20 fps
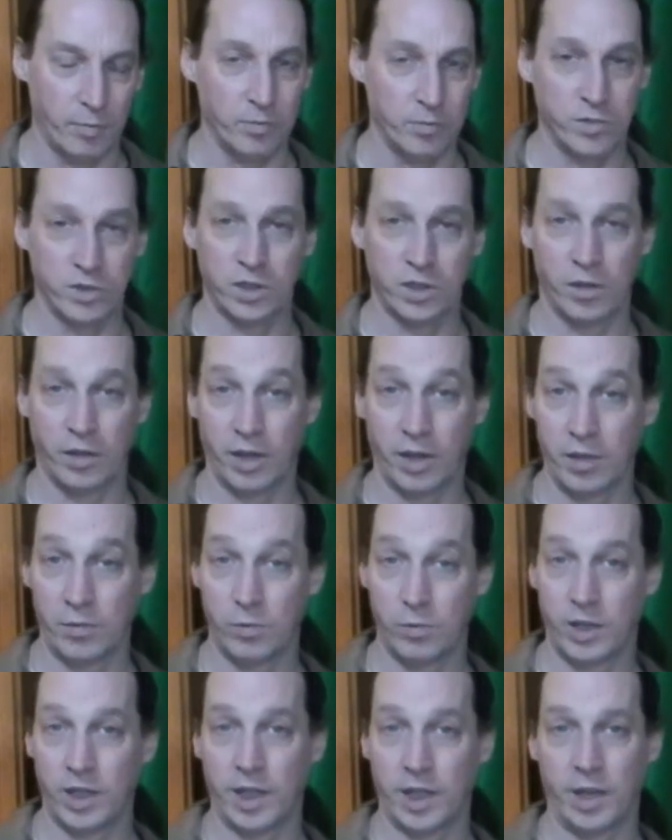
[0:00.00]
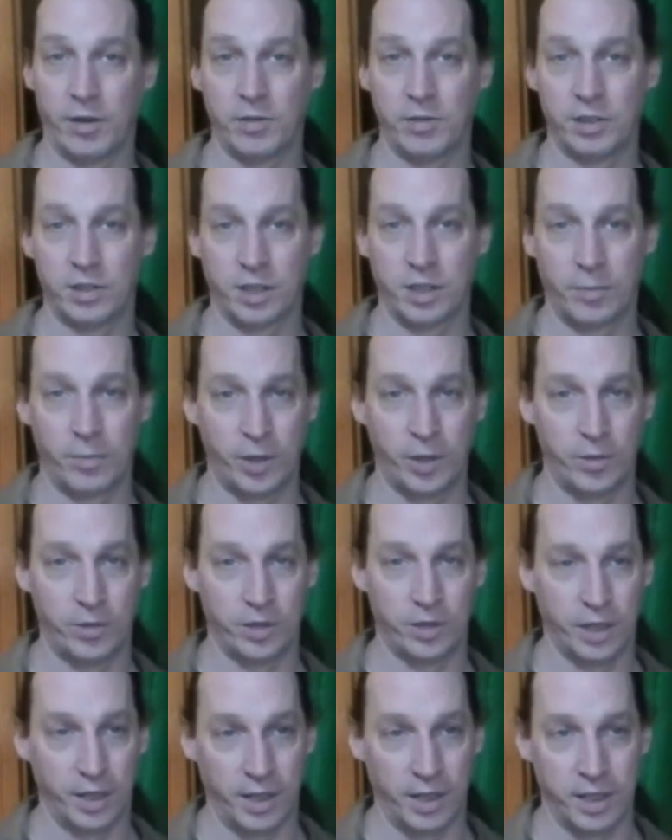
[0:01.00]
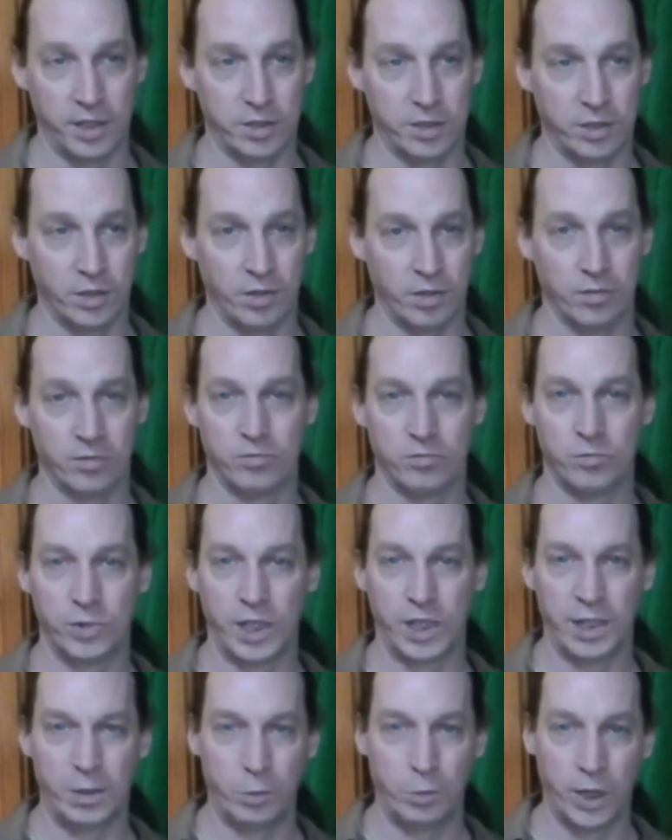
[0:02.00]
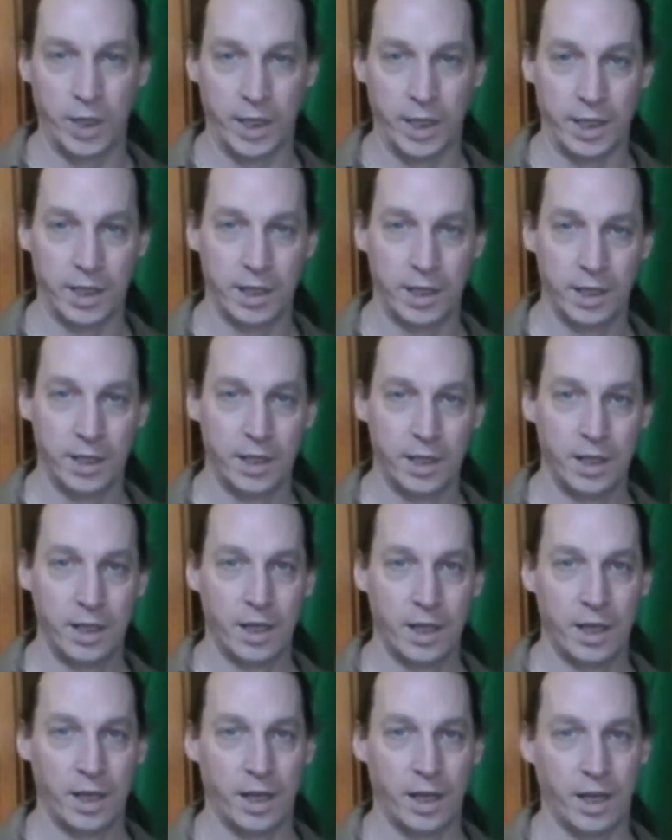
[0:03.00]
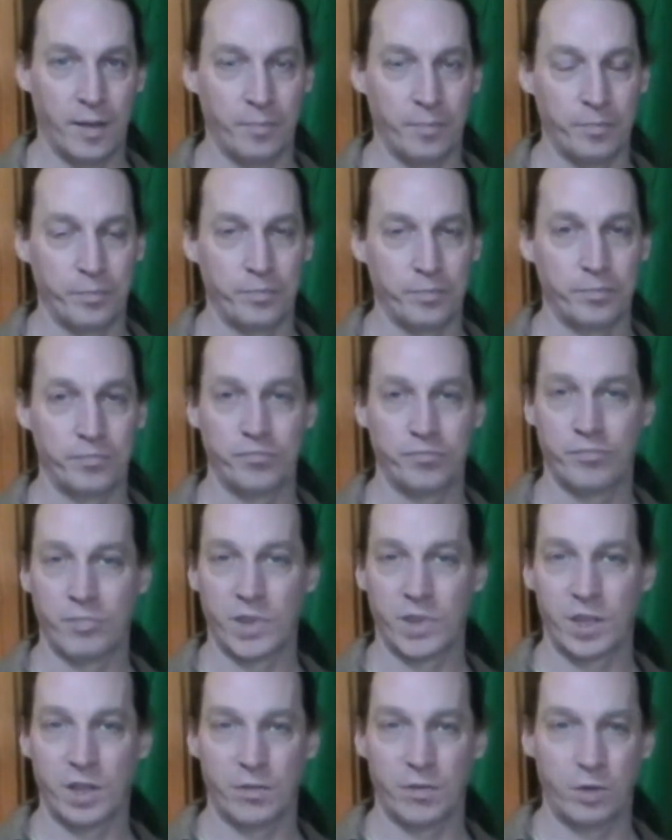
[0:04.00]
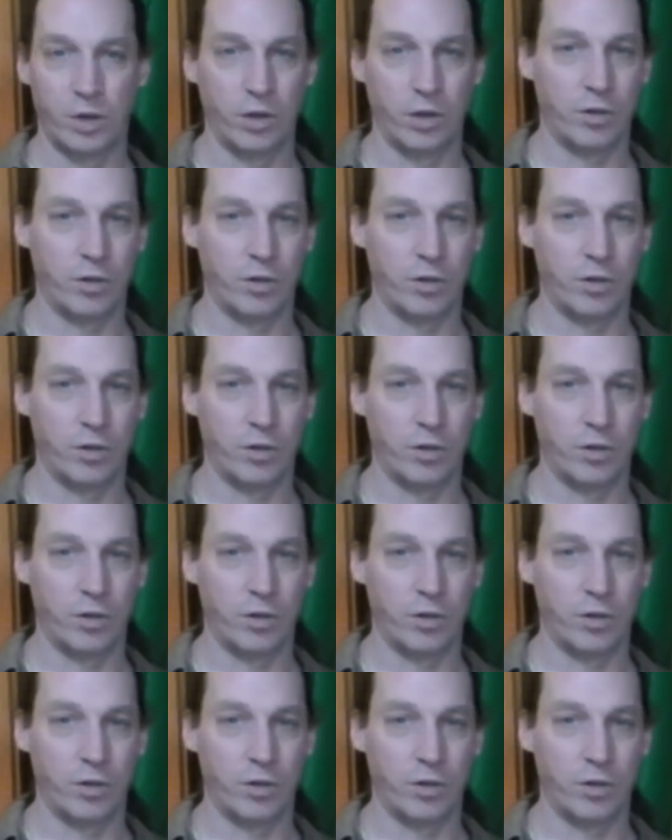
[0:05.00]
so that when it goes into the computer it's not really weak. I've got a